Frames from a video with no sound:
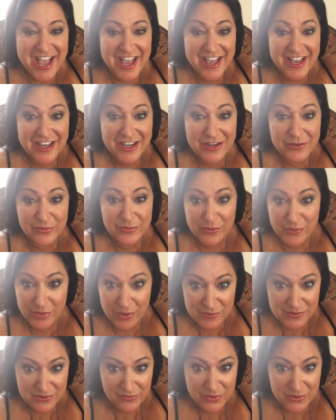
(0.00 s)
And for
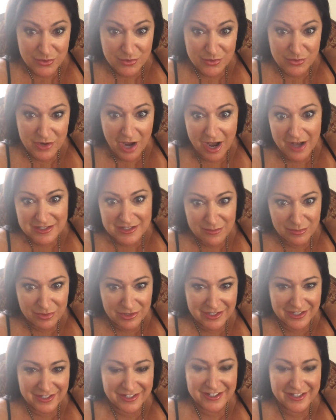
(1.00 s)
those of you
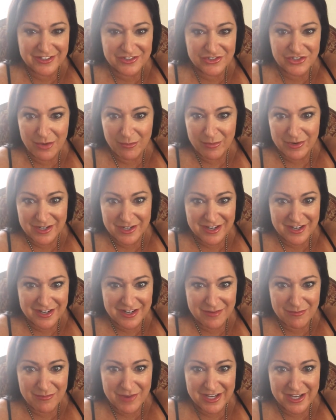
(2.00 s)
contemplating jumping in
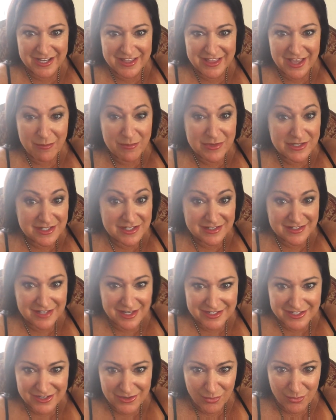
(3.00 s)
and making that business
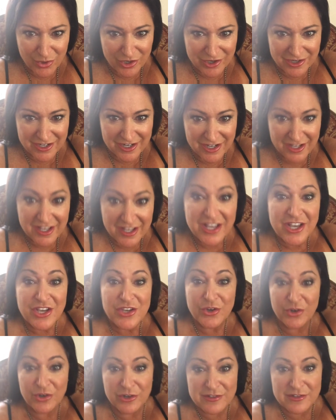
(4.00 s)
idea work,
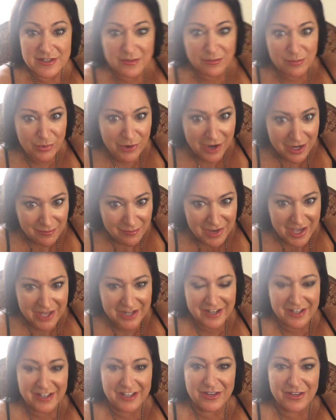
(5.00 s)
you heard some
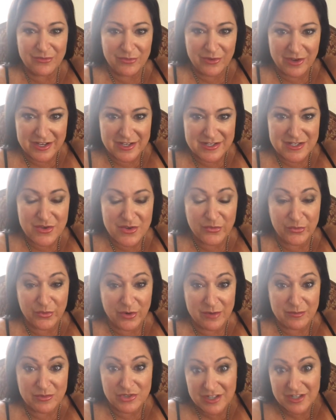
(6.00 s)
pragmatic advice
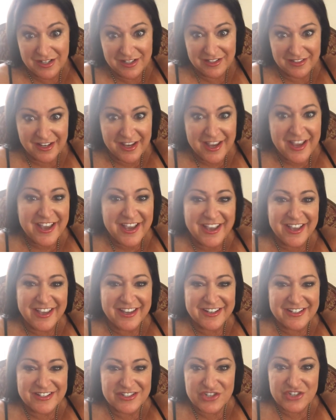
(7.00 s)
from Janine. And
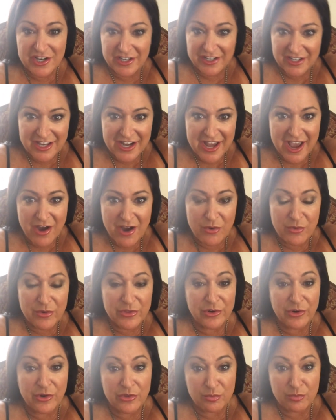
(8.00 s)
it's check it out with
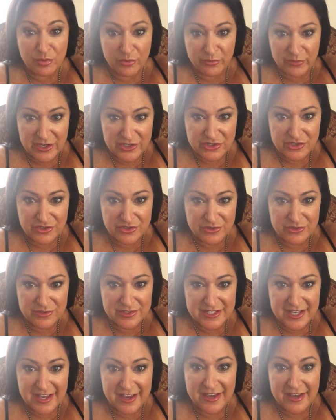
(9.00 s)
your other
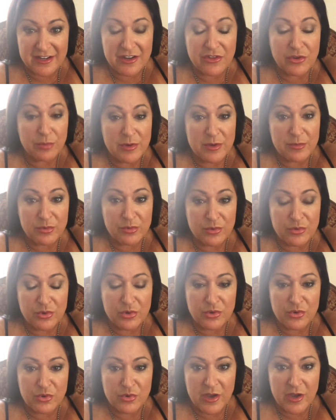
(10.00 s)
professionals and other people
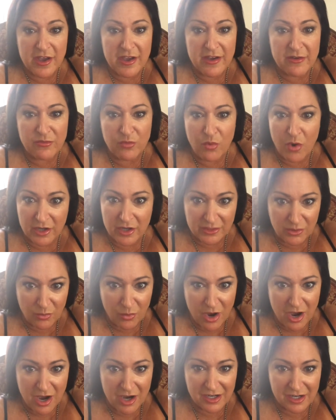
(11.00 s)
who have walked the
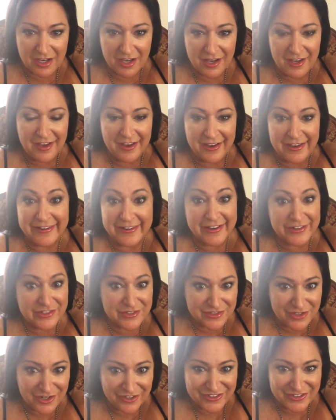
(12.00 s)
walk and not just
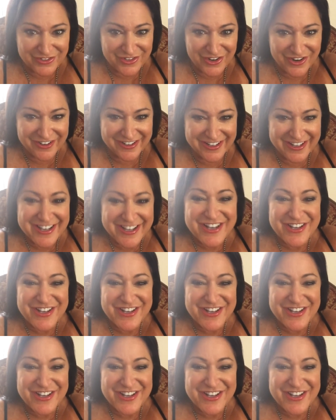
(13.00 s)
talk the talk.